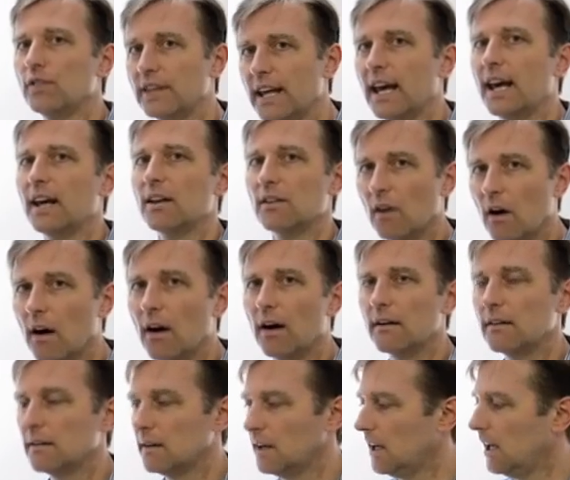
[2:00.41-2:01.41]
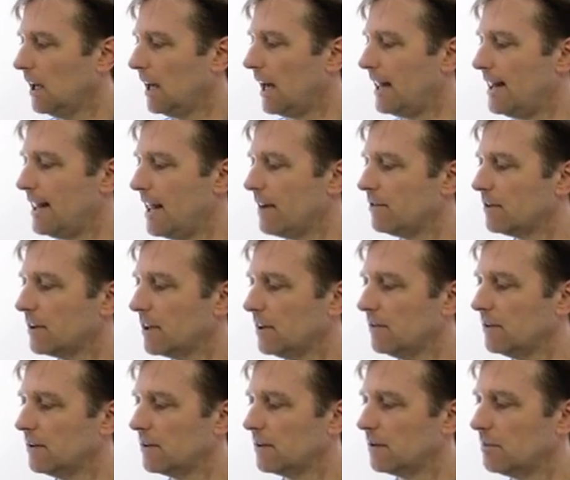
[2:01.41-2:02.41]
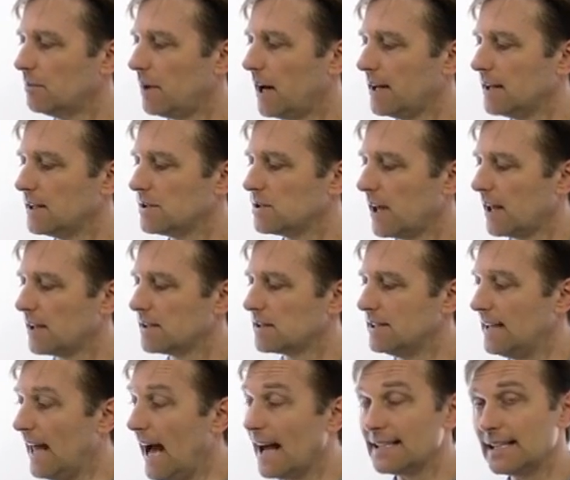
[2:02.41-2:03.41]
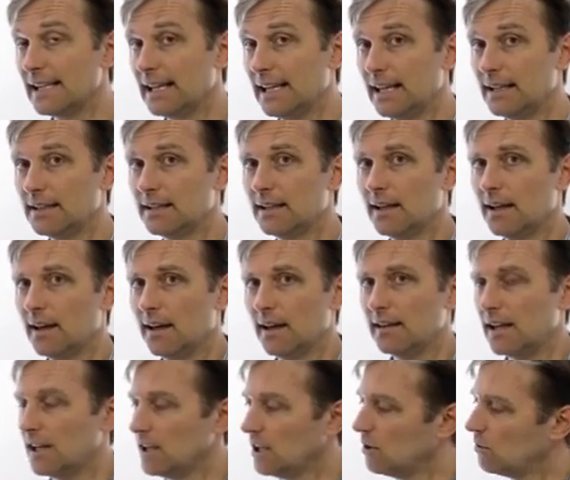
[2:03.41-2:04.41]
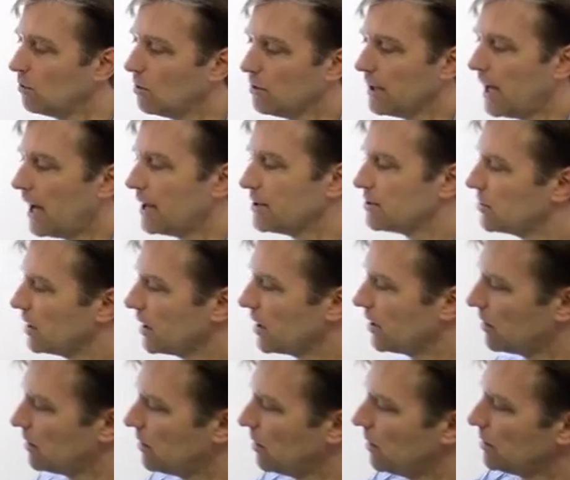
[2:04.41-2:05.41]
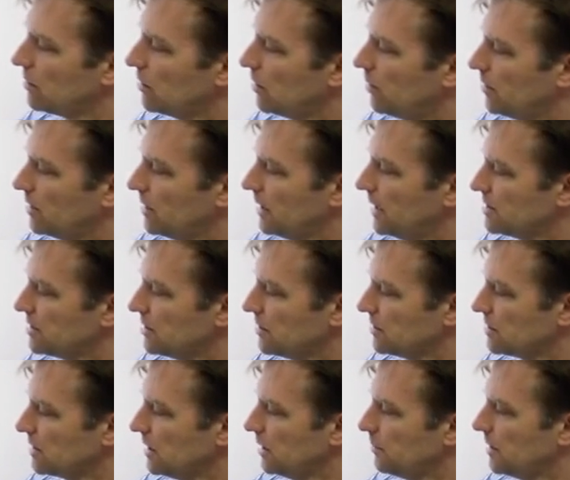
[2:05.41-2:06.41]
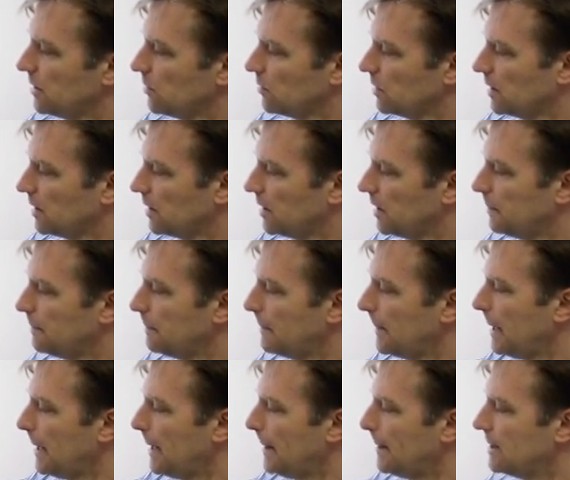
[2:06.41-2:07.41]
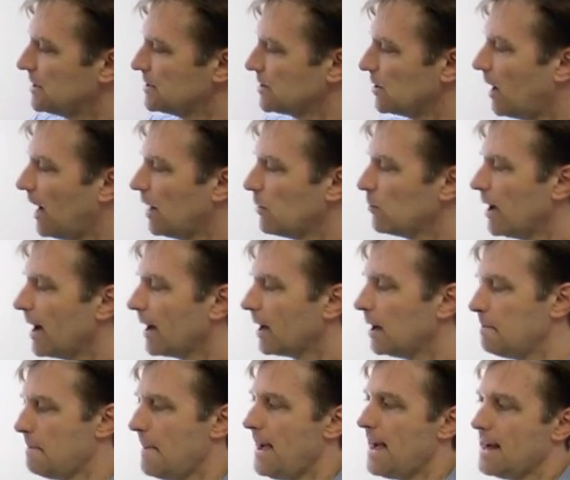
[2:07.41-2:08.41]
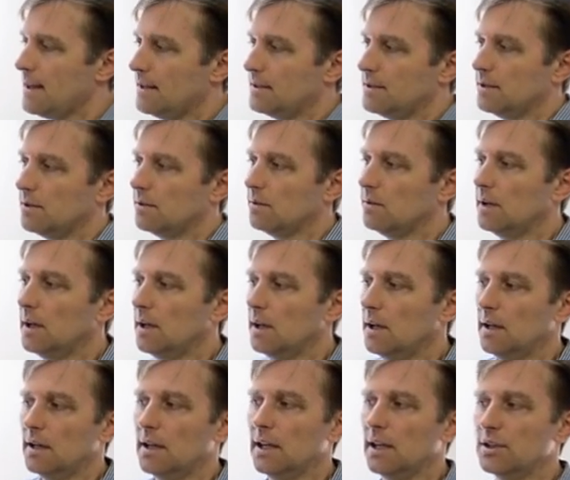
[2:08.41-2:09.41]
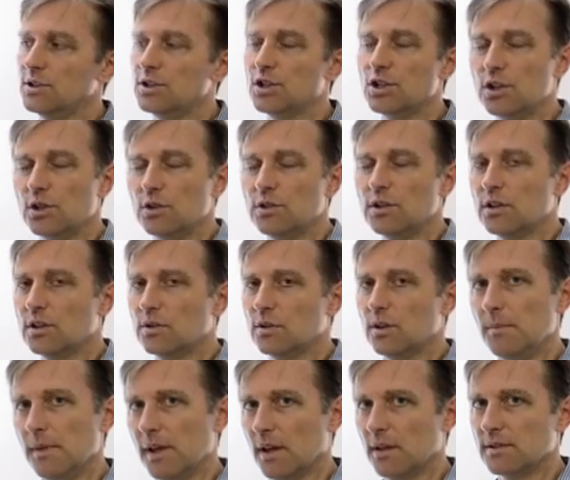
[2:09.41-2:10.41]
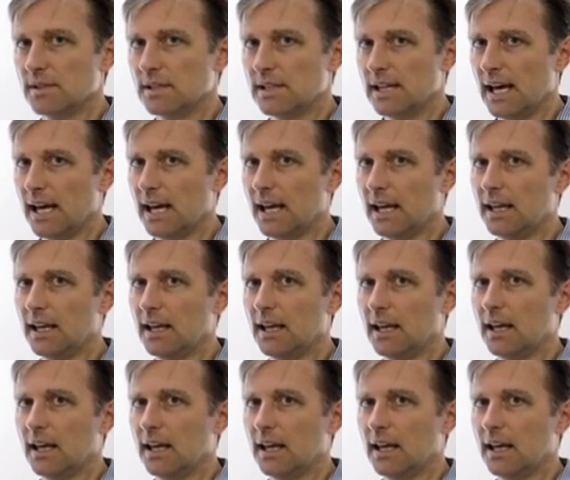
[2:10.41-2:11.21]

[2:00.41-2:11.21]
day long, and never give your body a chance not to eat, then you will not trigger growth hormone unless you're sleeping really good. So I recommend do 2 to 3 meals a day